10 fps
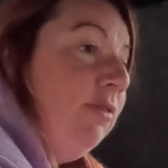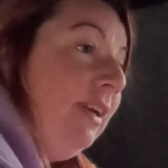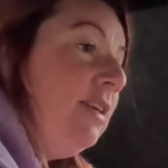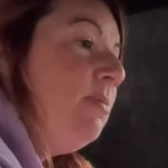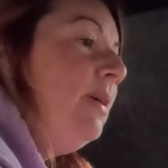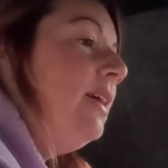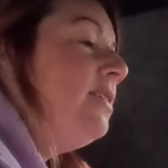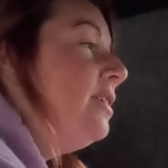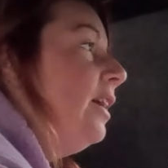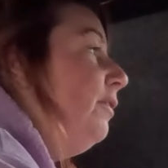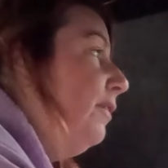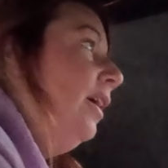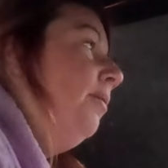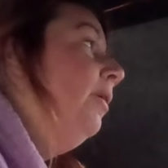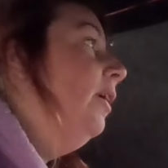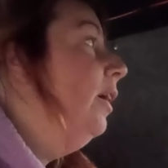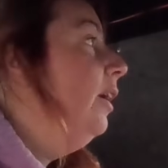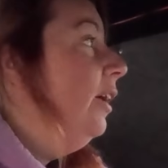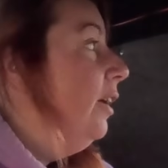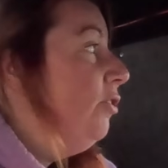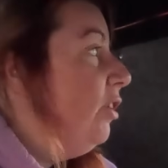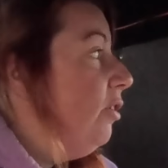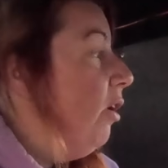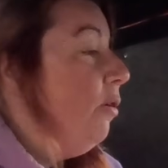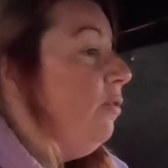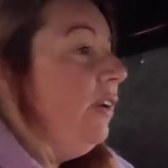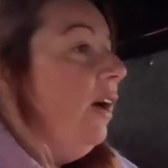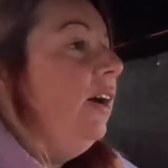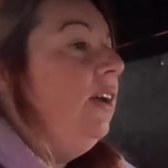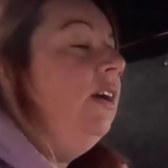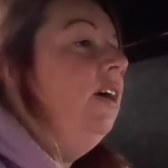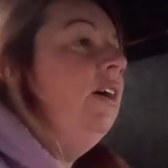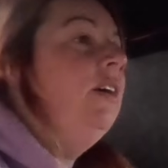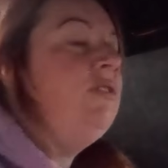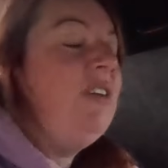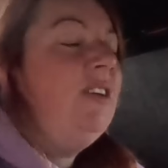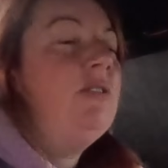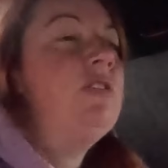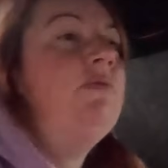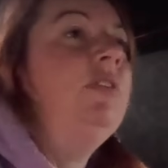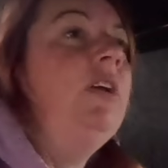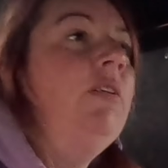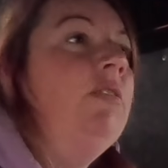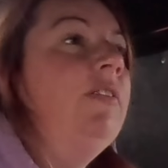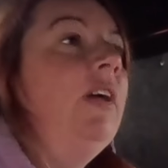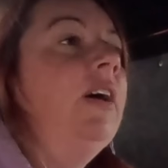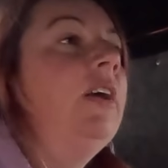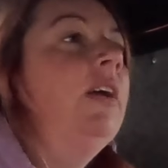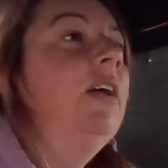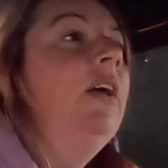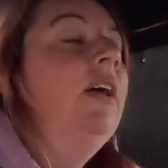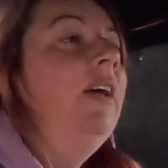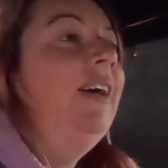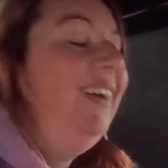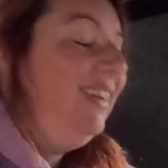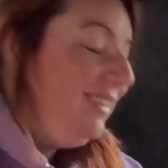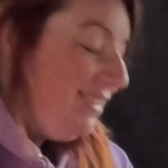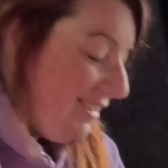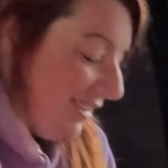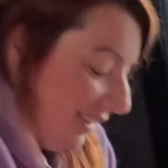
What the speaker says: for a little bit yesterday for him, though not overnight. Try not to run it overnight, and